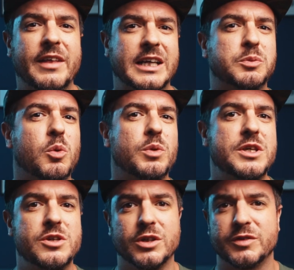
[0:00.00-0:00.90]
and that's what
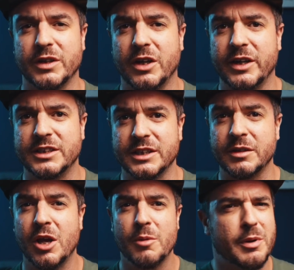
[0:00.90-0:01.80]
we use for
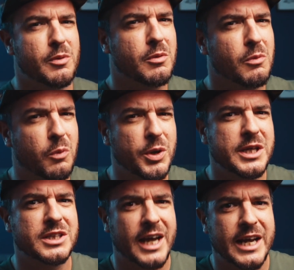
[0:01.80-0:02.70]
lighting. But what
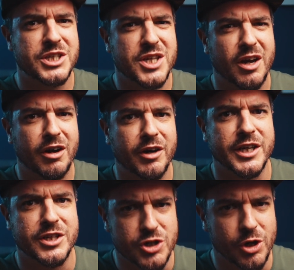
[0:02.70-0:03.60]
is a
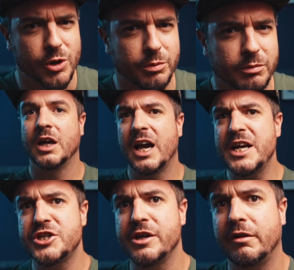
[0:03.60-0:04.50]
HDRI dome?
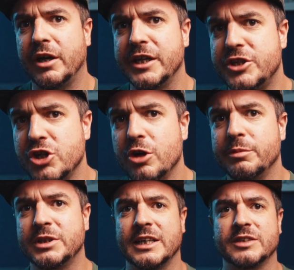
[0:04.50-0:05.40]
HDRI
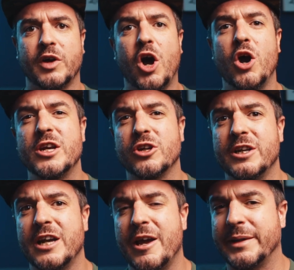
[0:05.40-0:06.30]
Dome stands for High
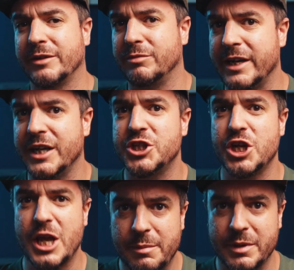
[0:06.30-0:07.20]
Dynamic
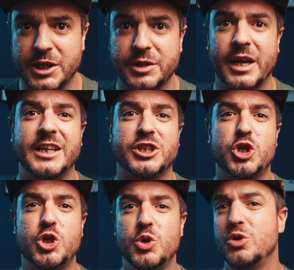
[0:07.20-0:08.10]
Range Image, and it's
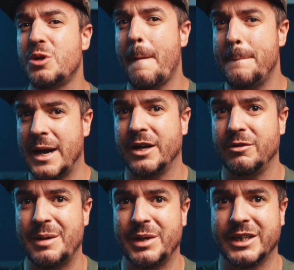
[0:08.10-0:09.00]
a huge
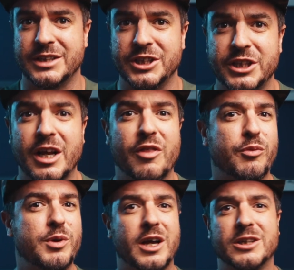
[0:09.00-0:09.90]
panoramic essentially, a
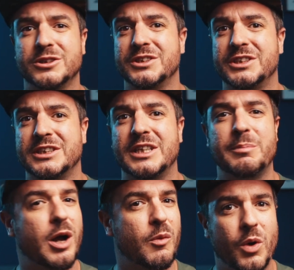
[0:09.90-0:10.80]

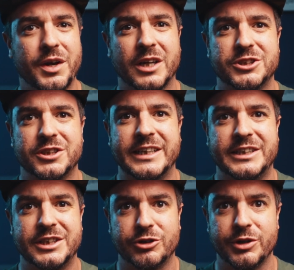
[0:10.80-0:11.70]
360 by 180